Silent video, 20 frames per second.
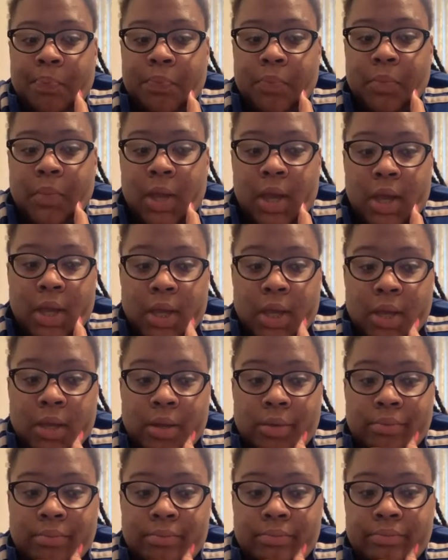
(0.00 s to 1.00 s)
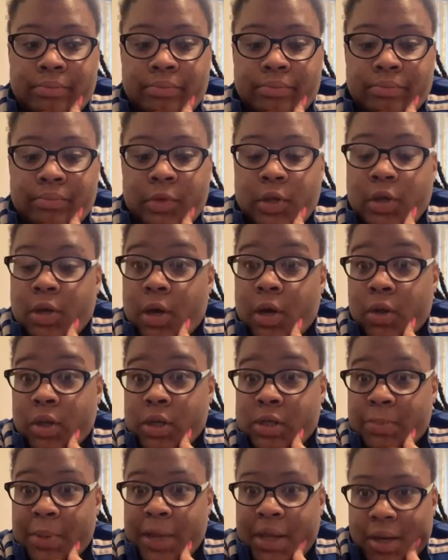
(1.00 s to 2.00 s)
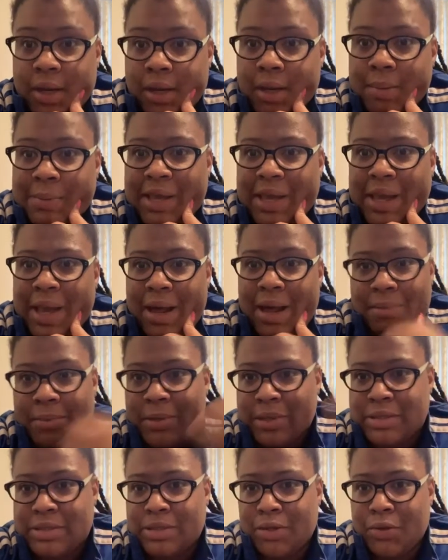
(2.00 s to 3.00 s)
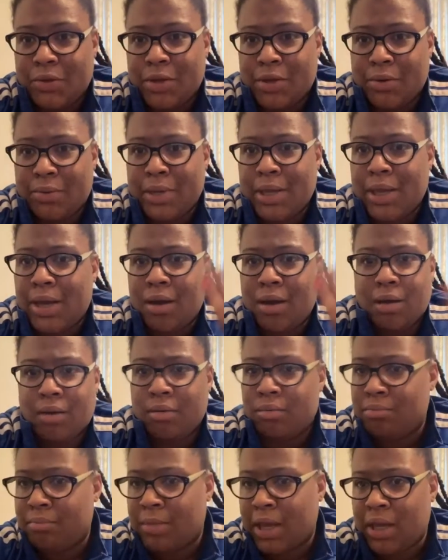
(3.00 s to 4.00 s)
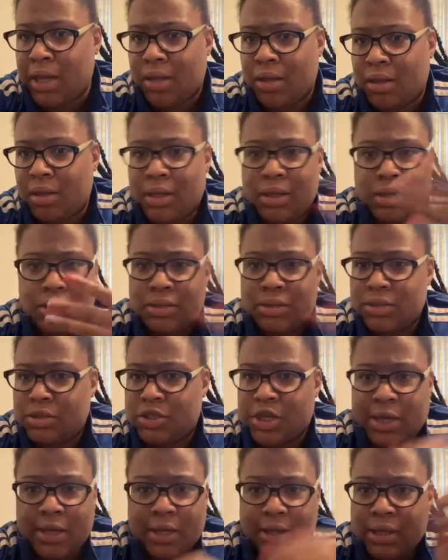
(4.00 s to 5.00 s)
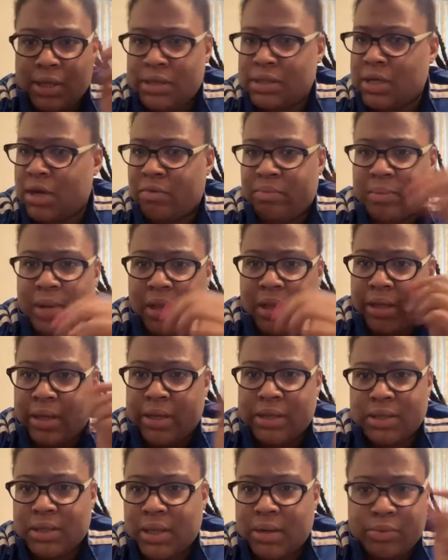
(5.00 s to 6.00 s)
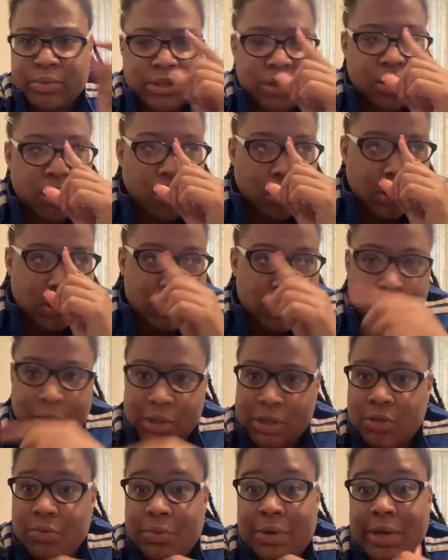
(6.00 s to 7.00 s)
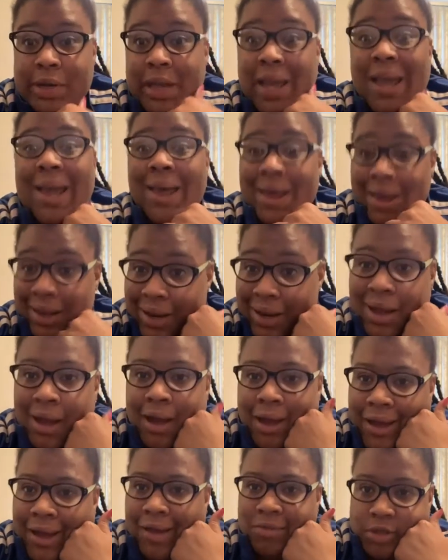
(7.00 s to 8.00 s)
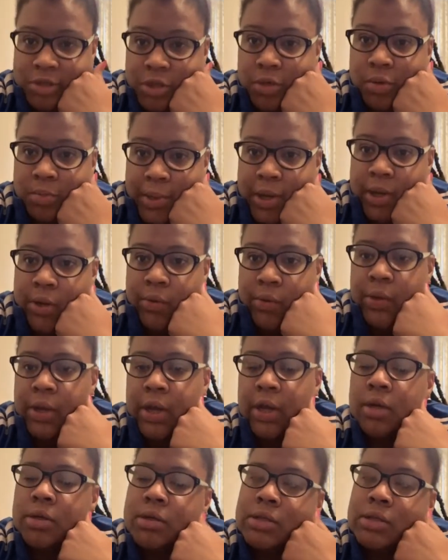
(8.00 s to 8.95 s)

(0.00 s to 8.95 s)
And you know, this pandemic happened, so there we go, checking these off my list. That was a goal of 2020. Now I have to do my own hair.